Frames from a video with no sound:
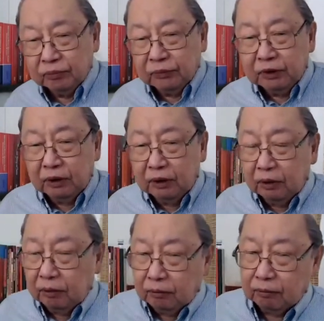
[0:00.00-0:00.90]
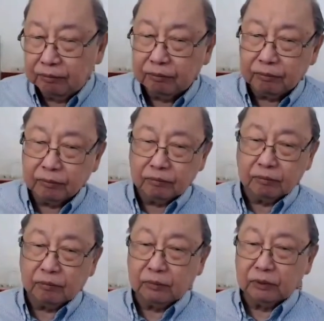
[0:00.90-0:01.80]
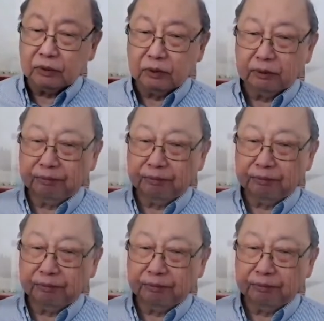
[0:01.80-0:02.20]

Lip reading: I agree with you, Tito.